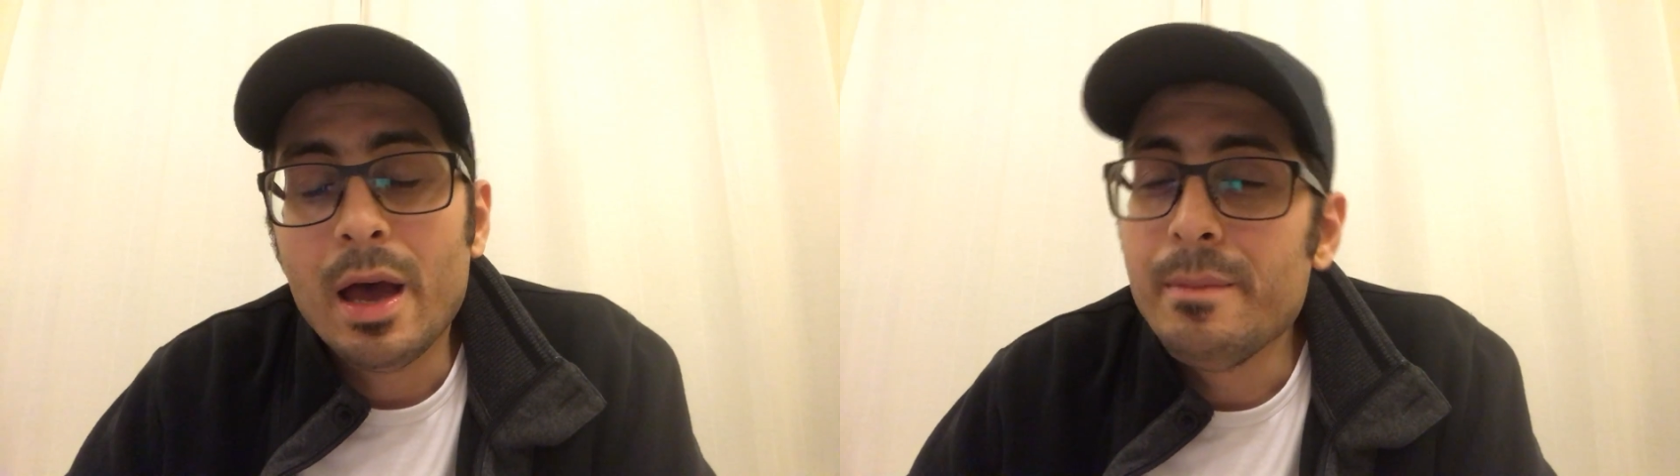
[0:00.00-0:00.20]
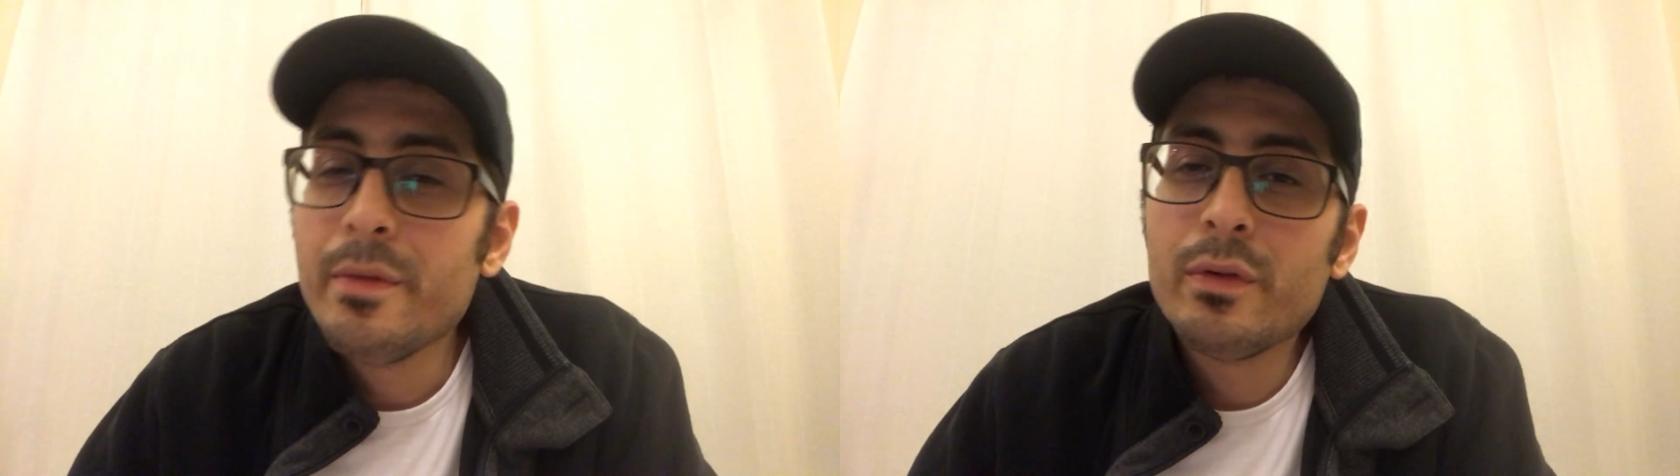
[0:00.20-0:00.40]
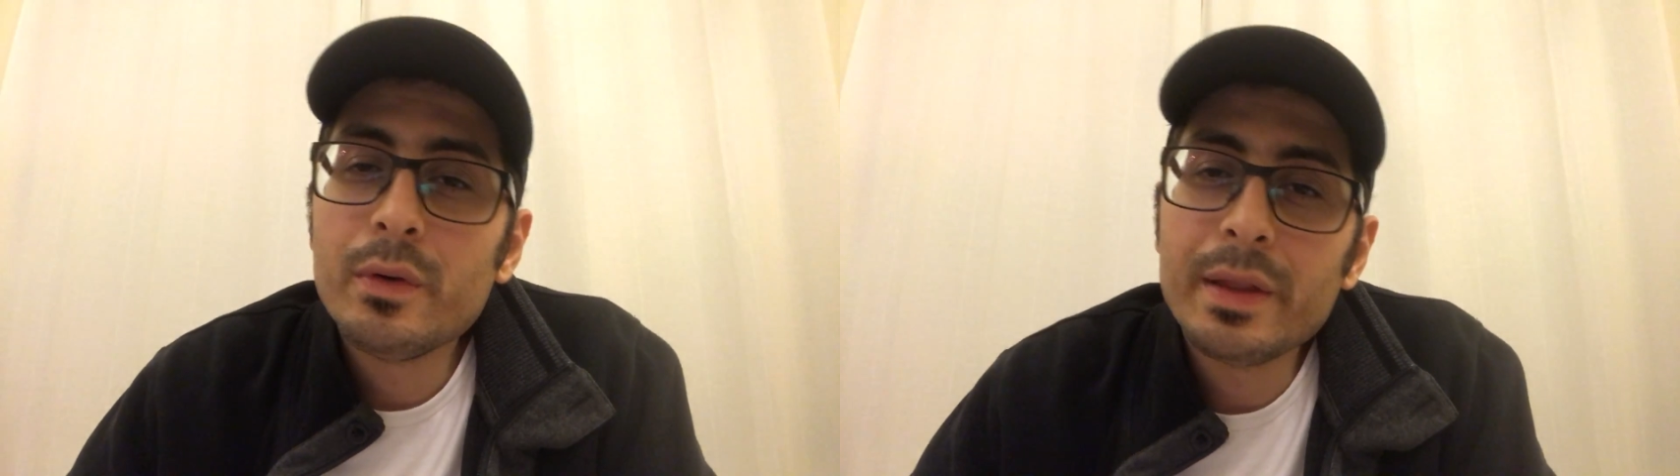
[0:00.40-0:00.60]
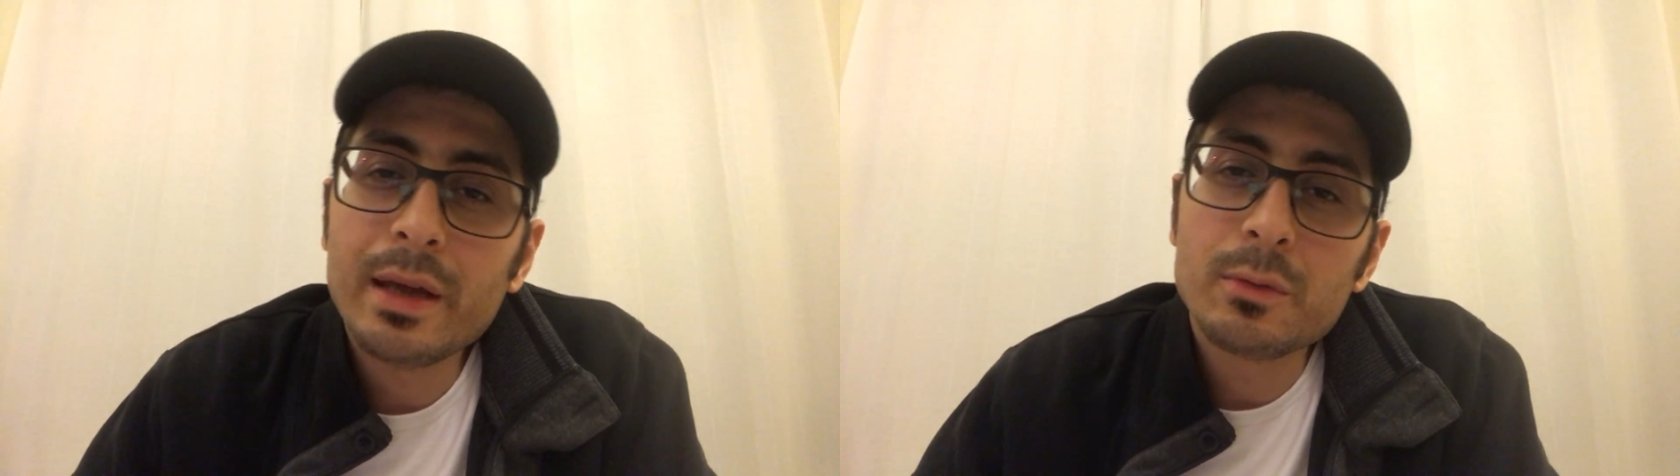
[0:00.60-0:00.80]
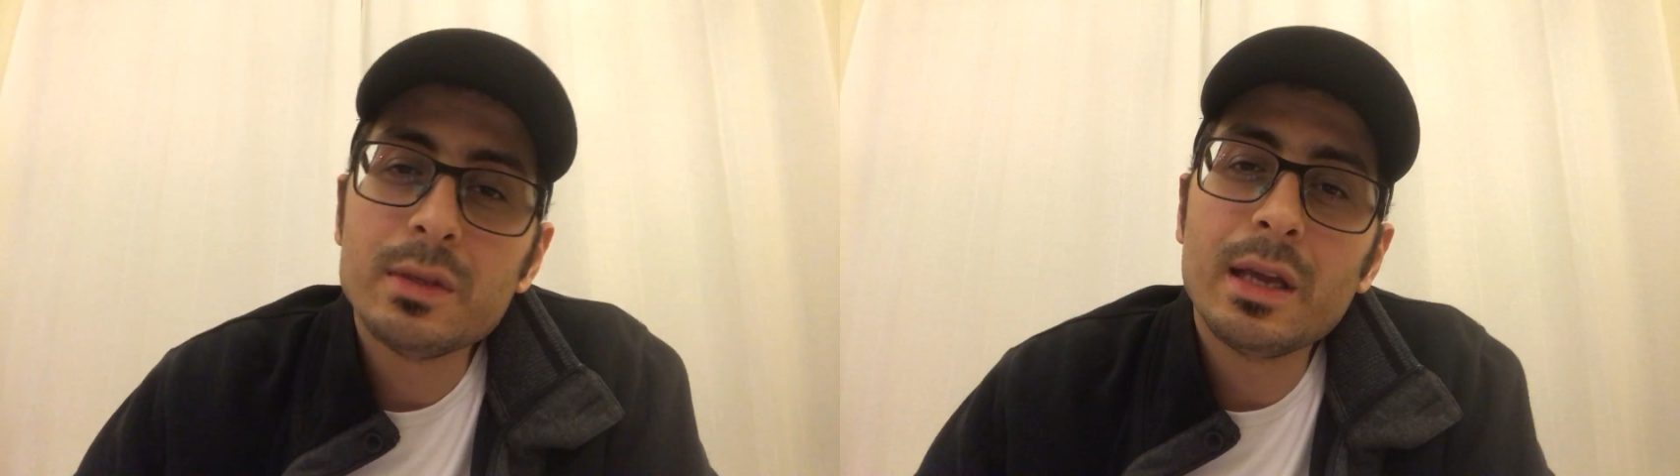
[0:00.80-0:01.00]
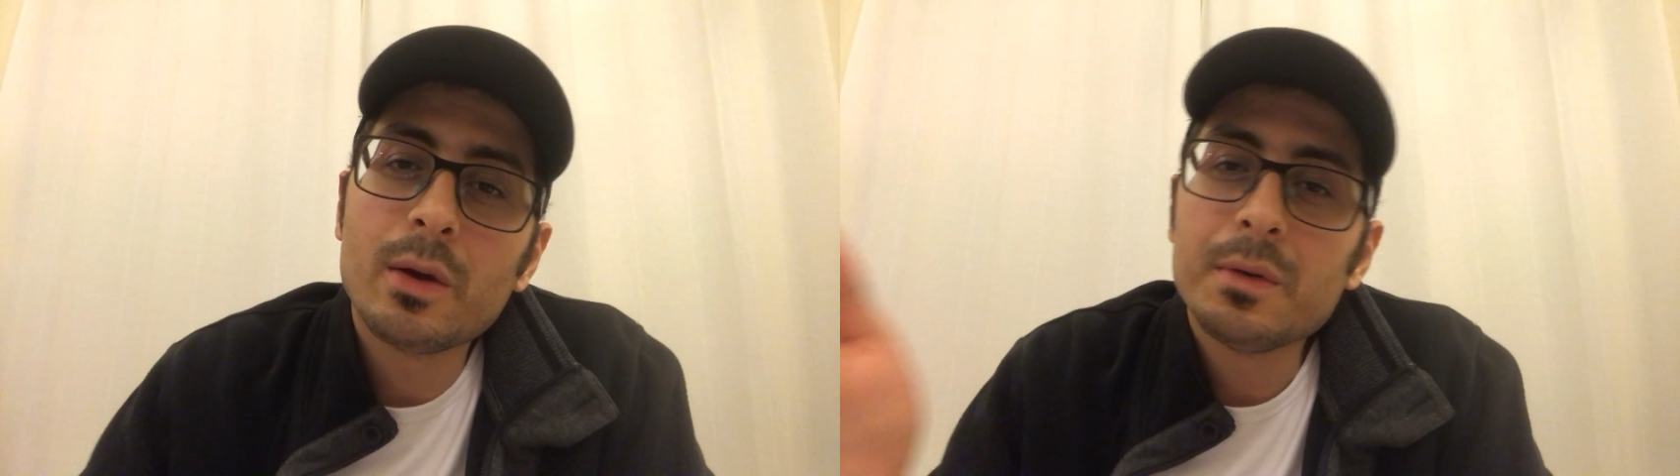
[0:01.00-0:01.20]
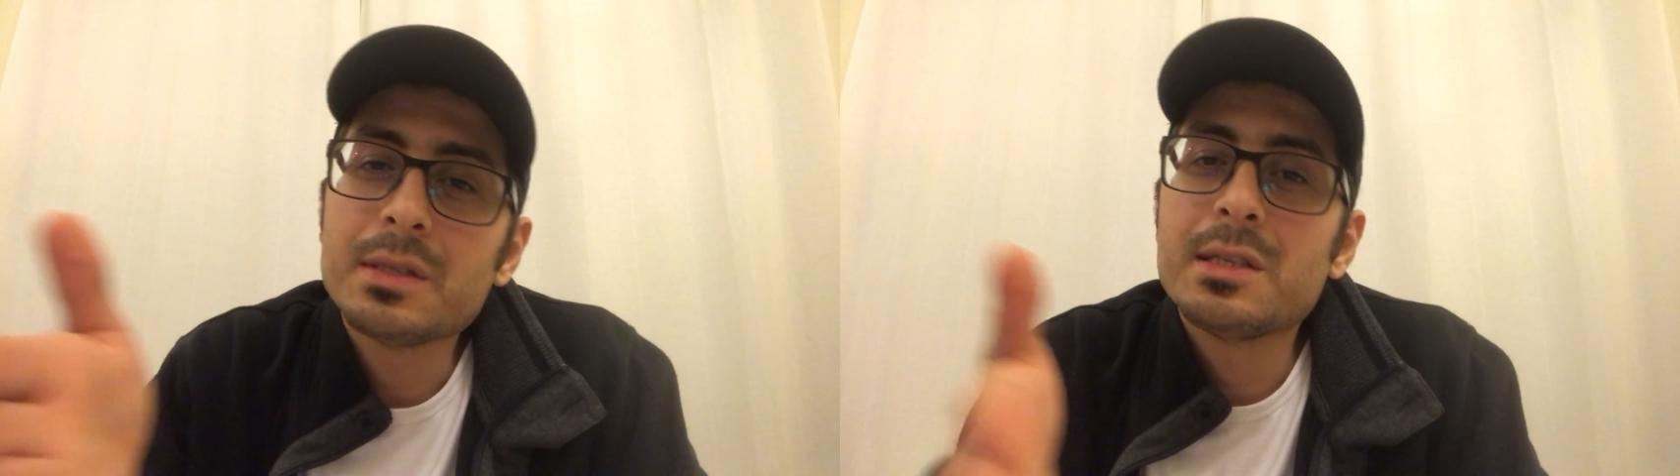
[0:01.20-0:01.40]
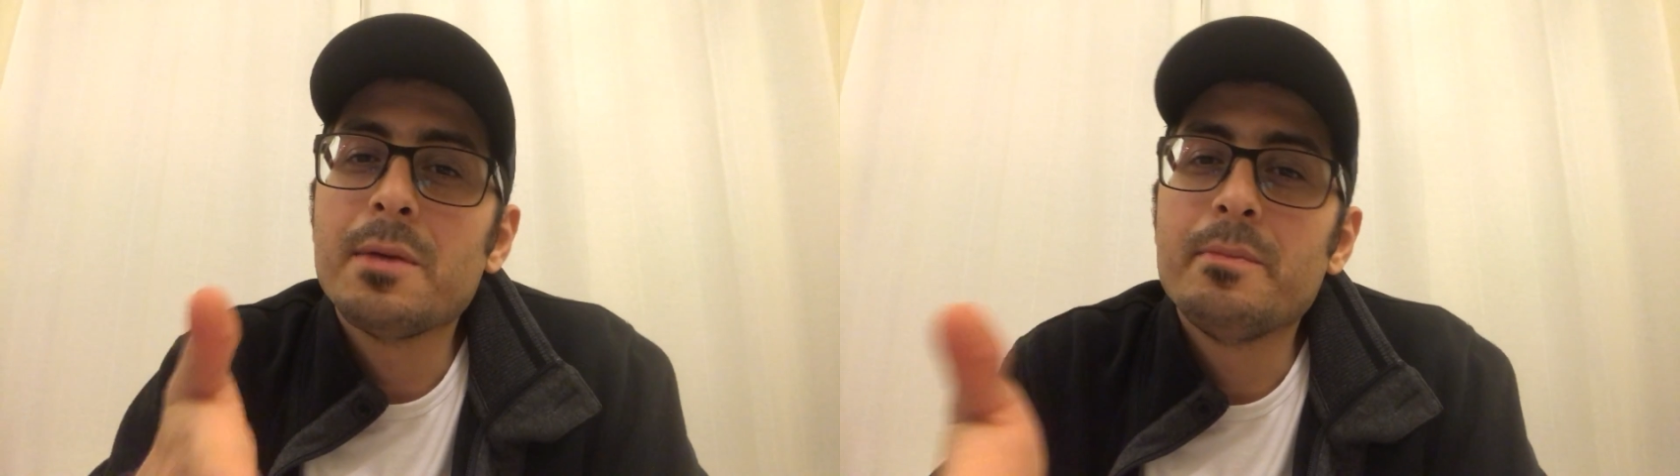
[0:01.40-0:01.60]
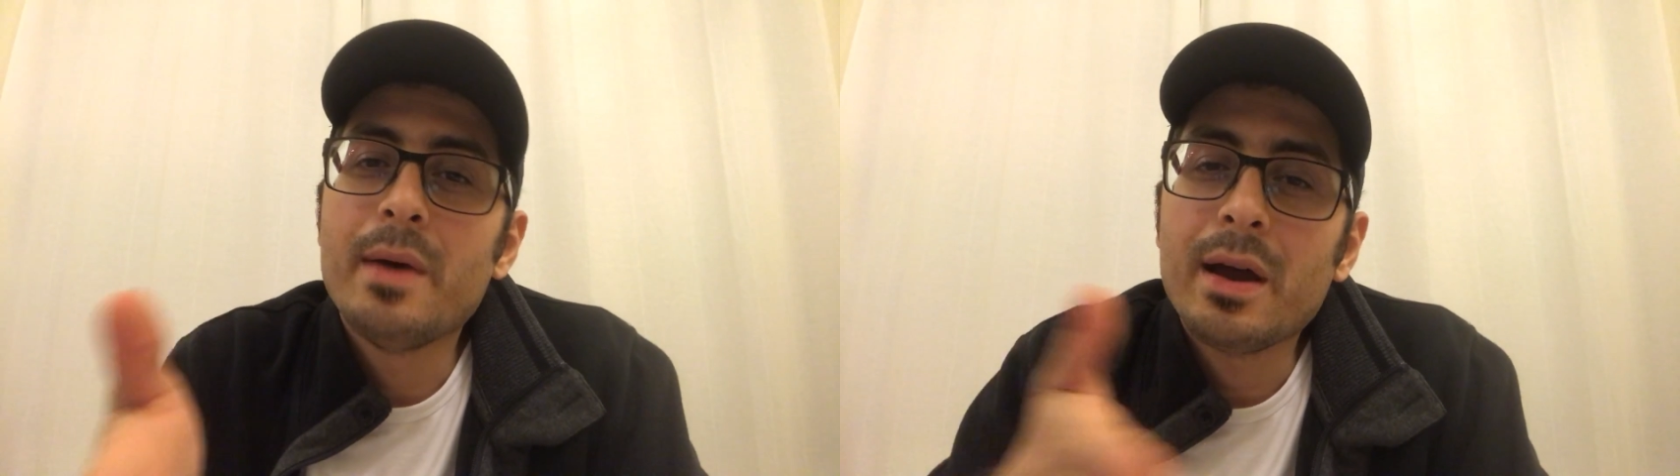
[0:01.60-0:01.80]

And before that, we take one step